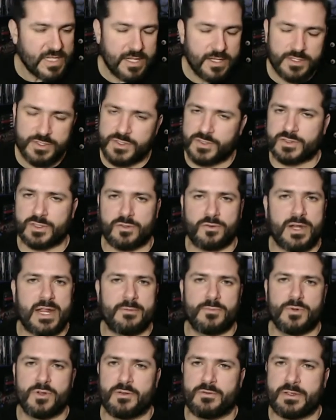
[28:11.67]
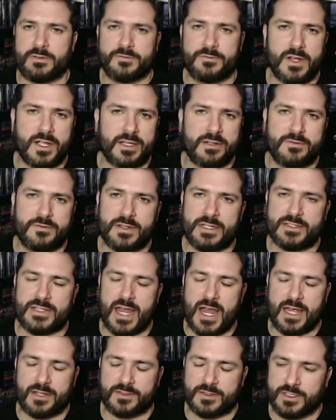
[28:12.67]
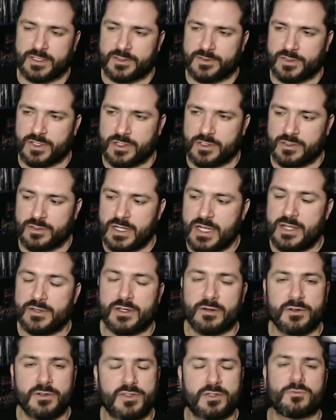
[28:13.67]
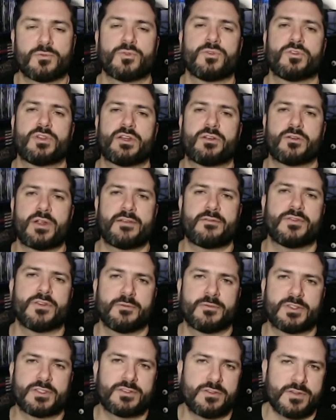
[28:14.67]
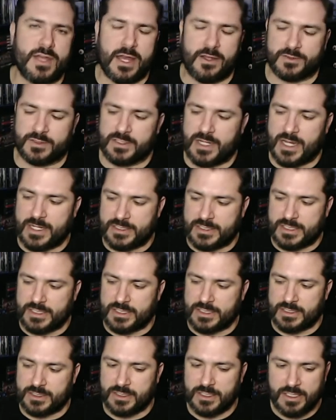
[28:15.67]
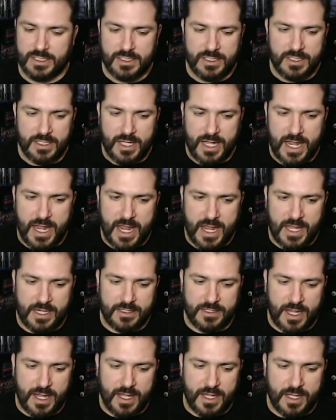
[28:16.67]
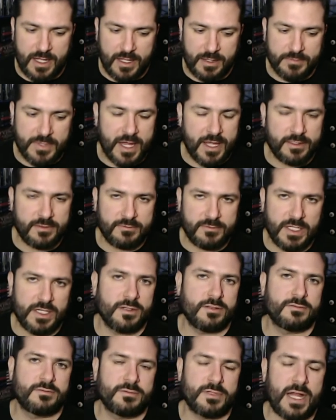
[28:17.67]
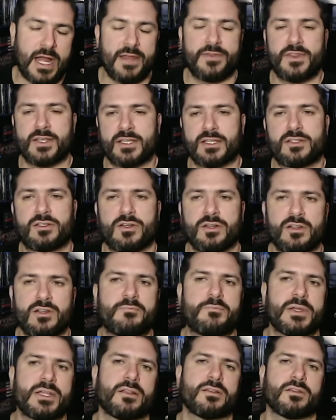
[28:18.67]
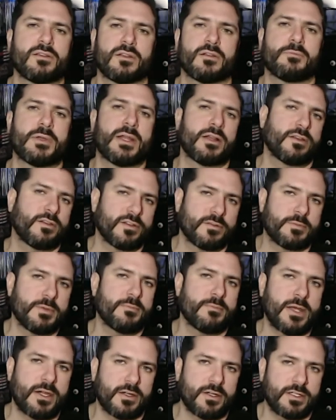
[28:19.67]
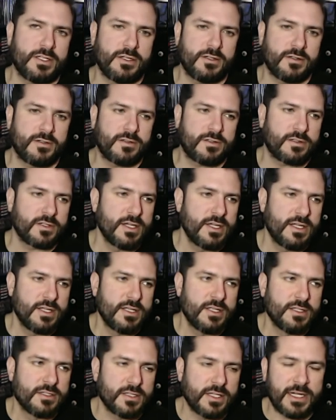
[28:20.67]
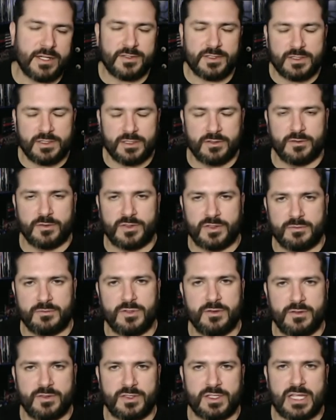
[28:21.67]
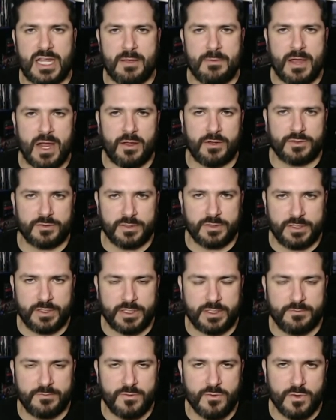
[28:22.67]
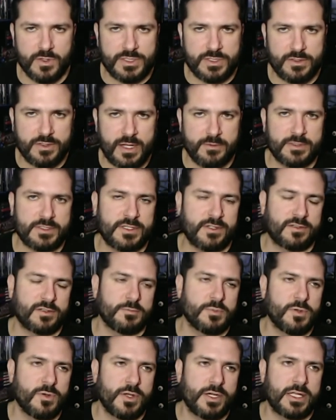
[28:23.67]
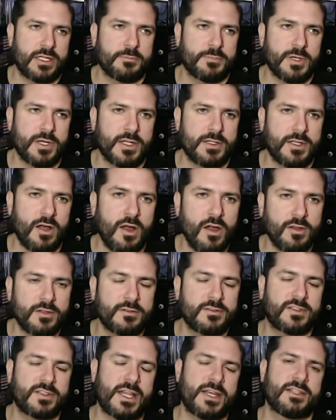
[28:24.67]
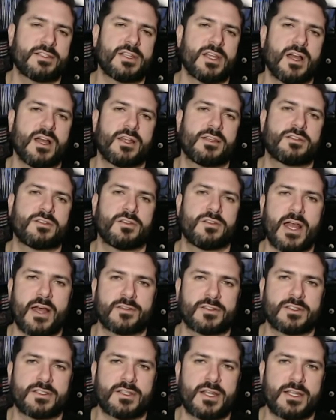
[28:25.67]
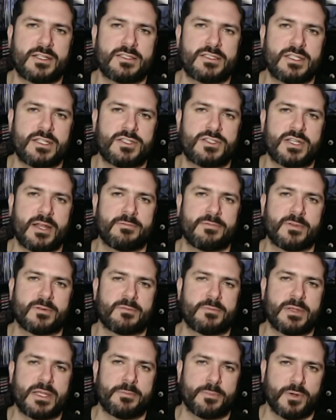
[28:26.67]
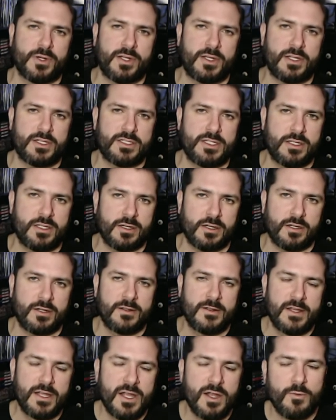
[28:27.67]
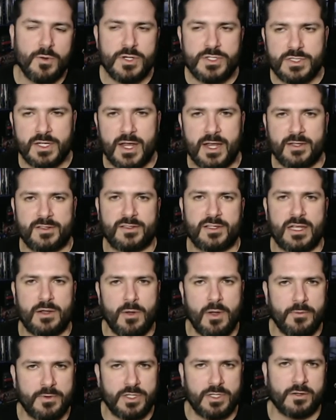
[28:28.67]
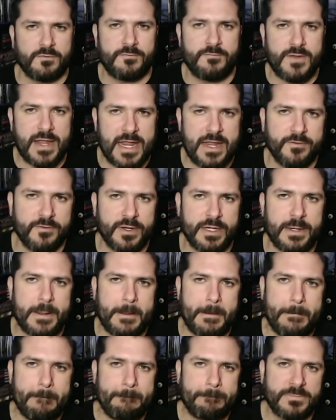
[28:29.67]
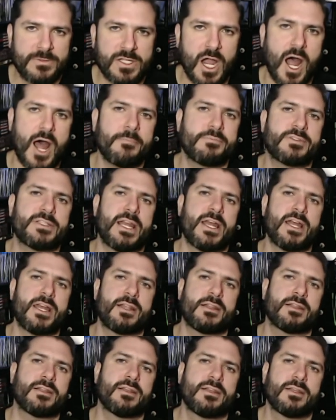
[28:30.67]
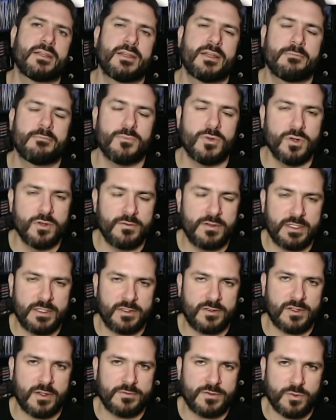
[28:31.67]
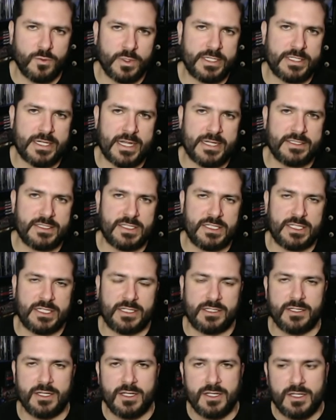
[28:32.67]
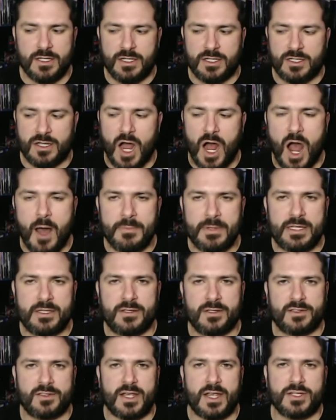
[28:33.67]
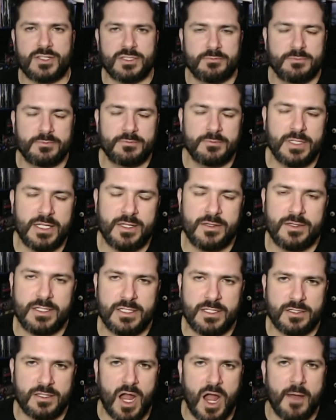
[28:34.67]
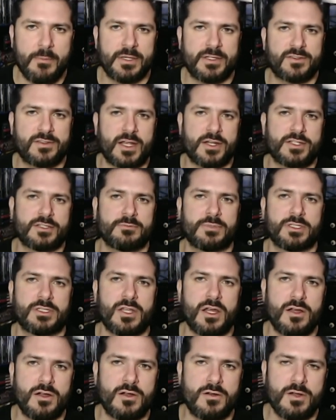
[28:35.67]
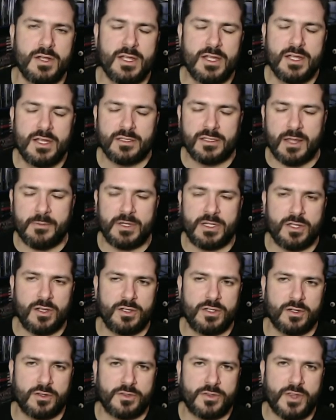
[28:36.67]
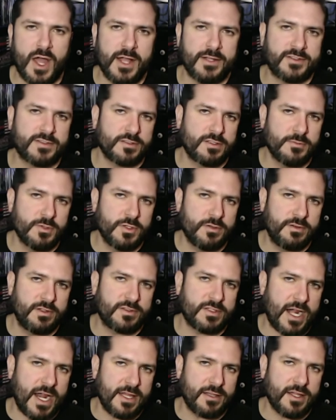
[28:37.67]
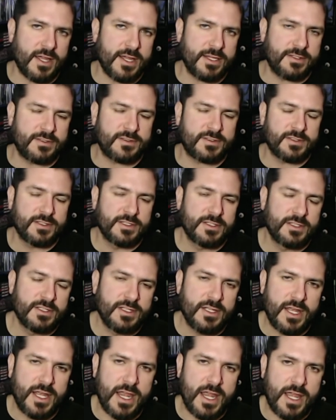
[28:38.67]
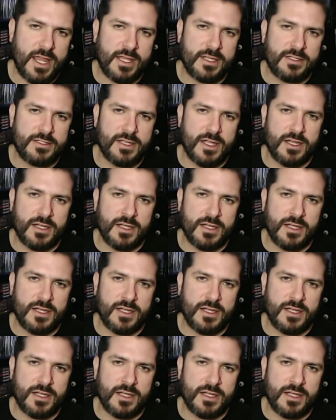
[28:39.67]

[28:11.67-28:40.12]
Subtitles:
Just a great movie. Fucking fantastic. So there were some really great films in 2019. And I'm not, I think it could have been a little better. There's been better years. Like I said, there were some movies that came out I was really looking forward to that were disappointing. But all said and done, 2019 shaped up to be a pretty good year. What'd you guys think? What were your favorite top 10 movies of 2019? Comment in the comment section below. Let me know your thoughts on the movies that I liked. And